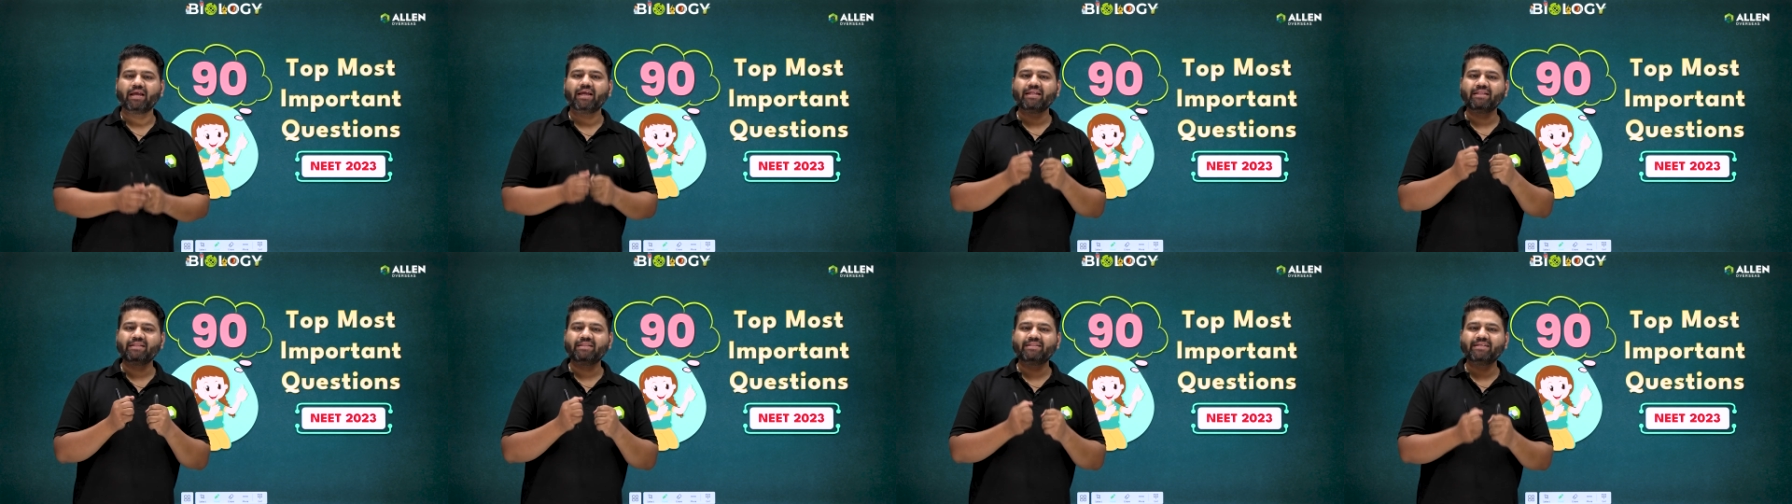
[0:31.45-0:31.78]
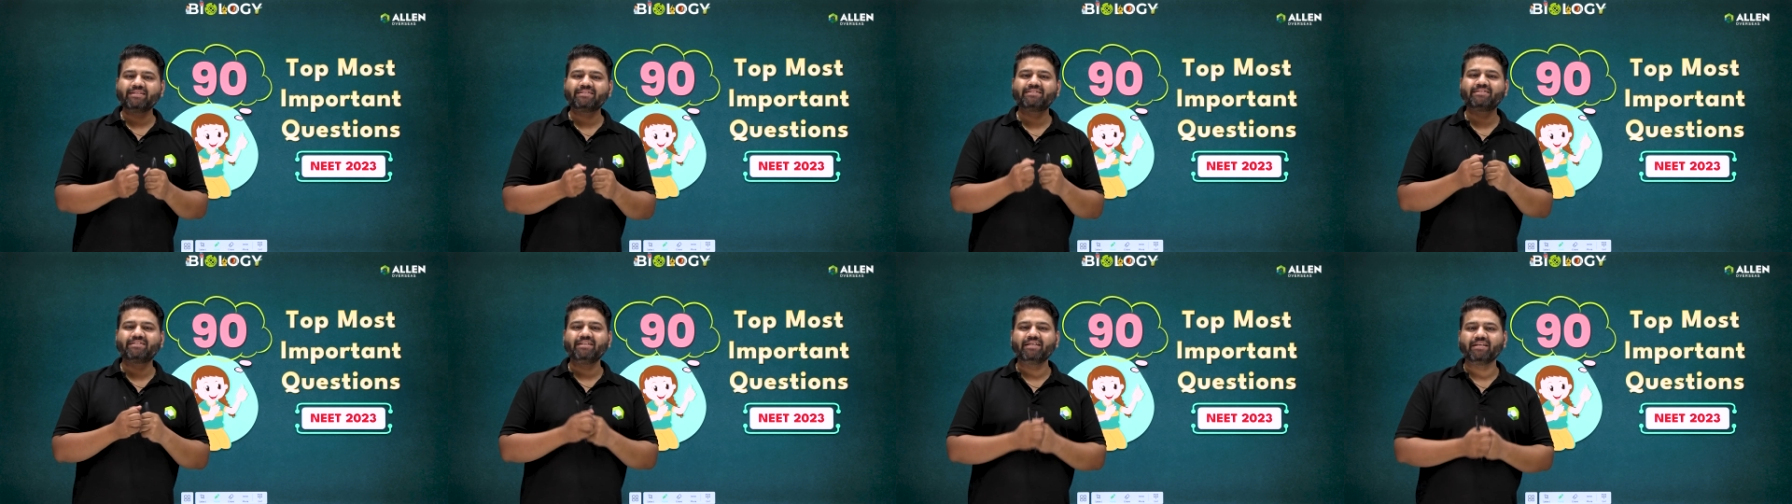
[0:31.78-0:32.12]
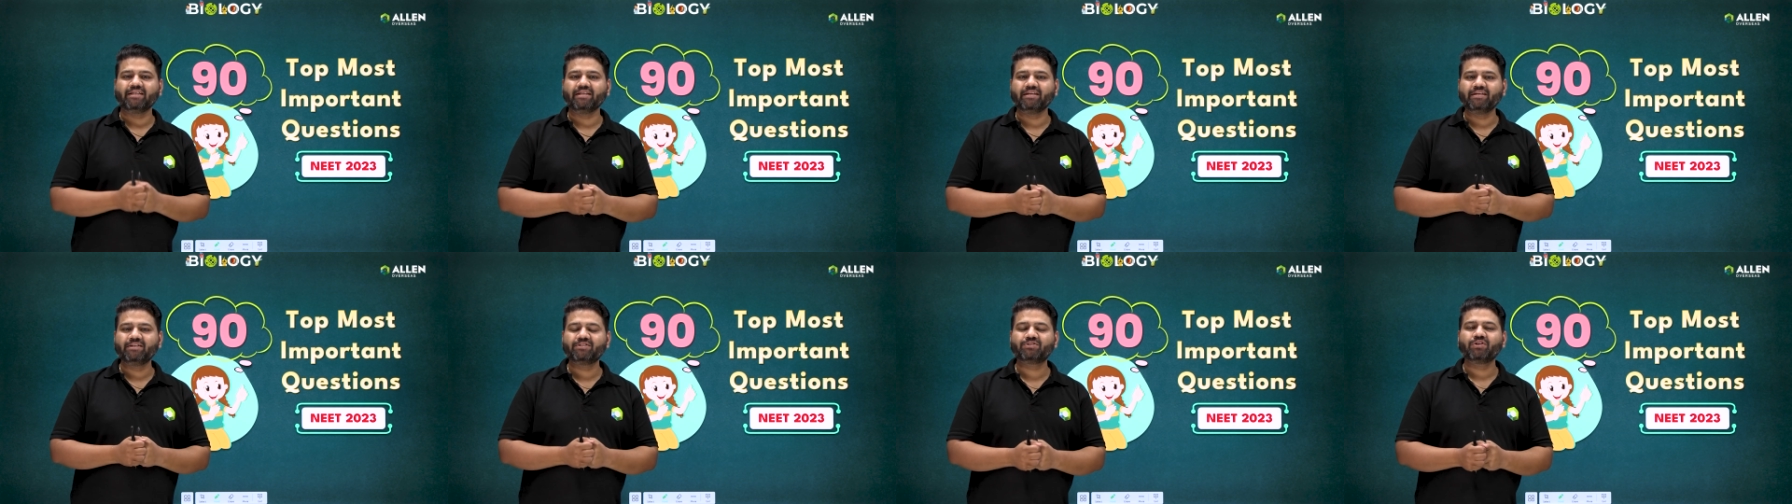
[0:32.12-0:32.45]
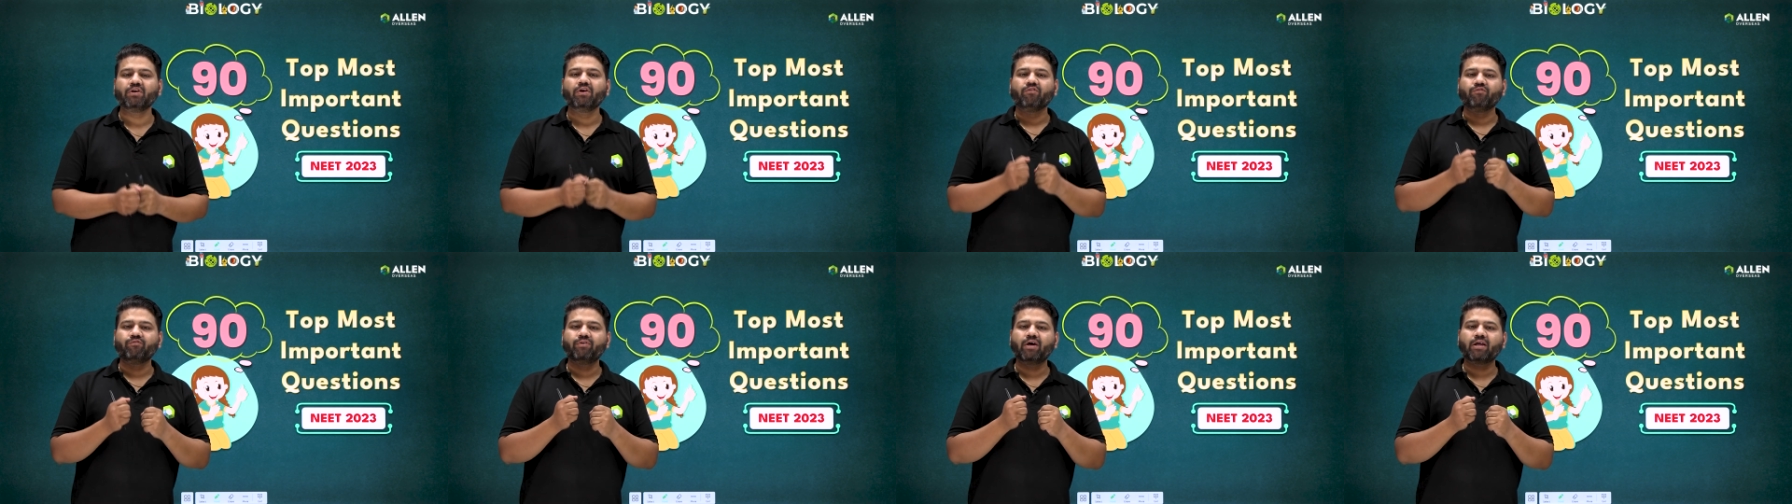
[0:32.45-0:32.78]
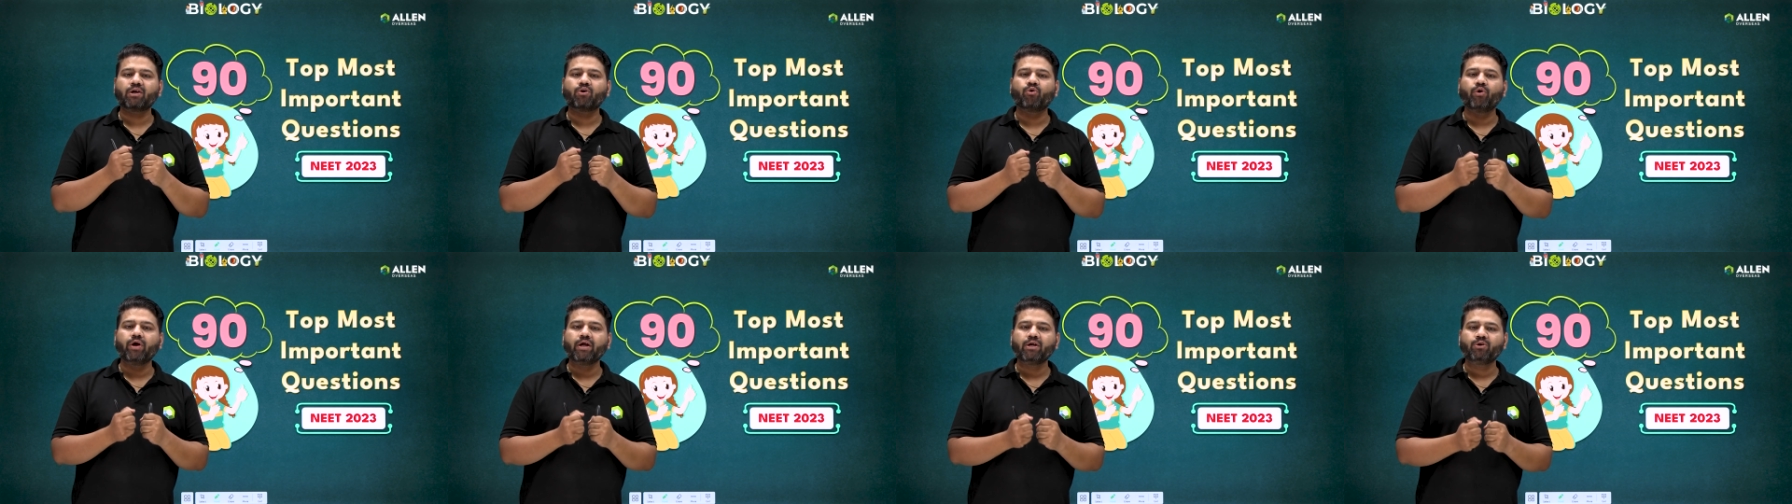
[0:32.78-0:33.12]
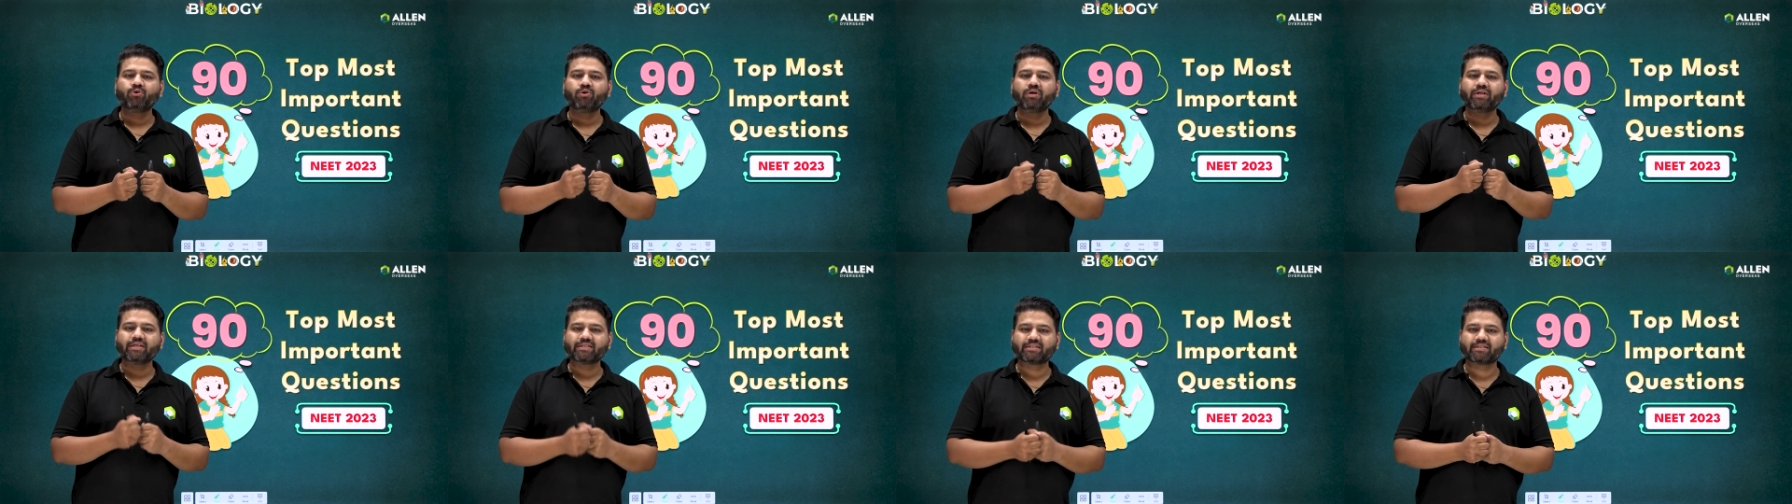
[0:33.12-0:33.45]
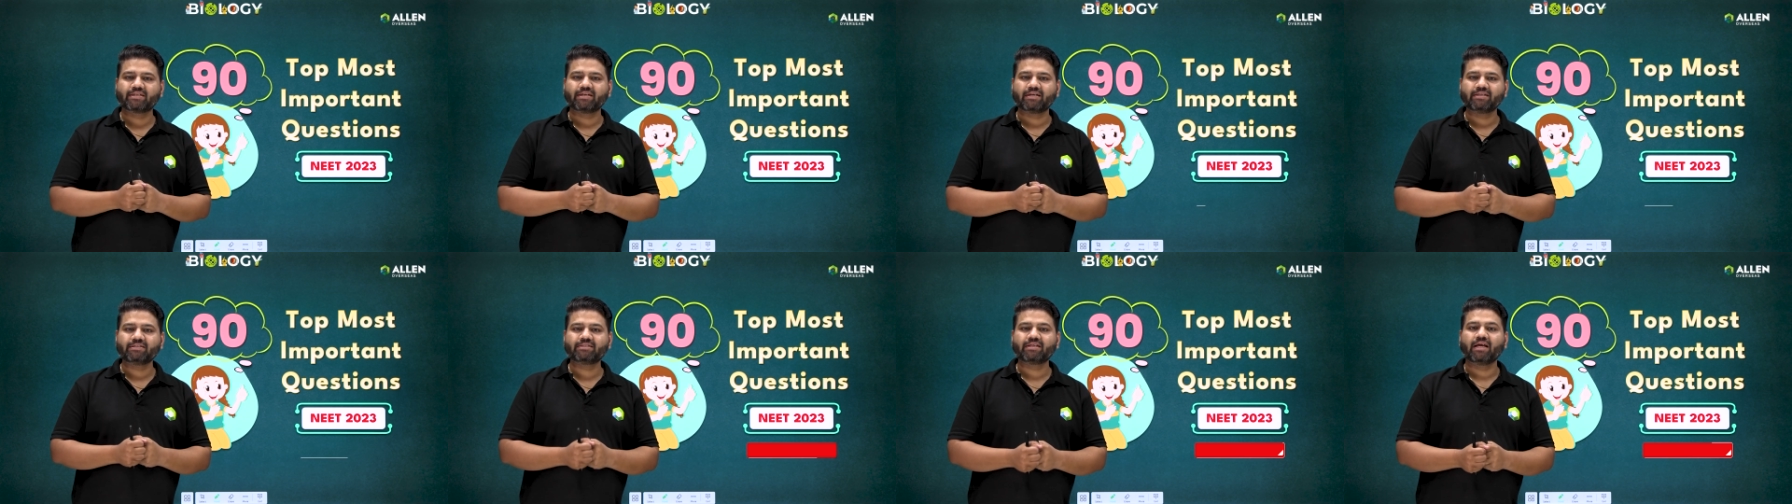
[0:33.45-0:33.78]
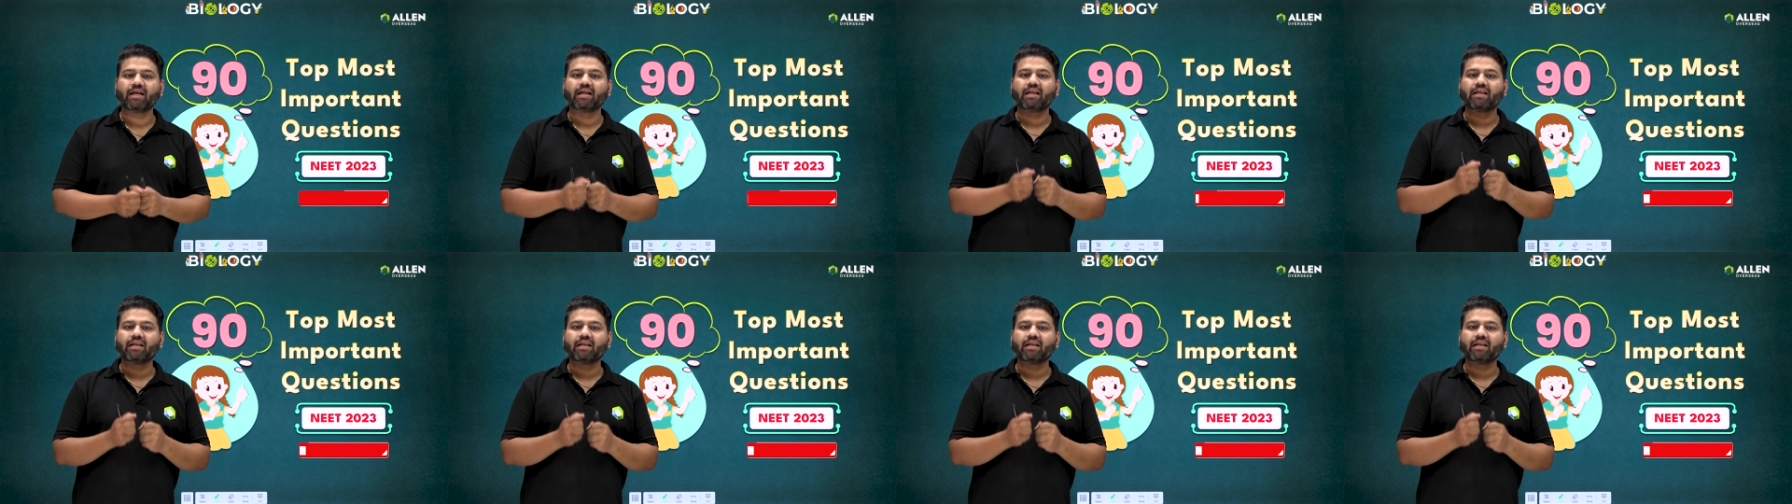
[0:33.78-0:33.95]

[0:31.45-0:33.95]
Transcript: In this series, we are going to discuss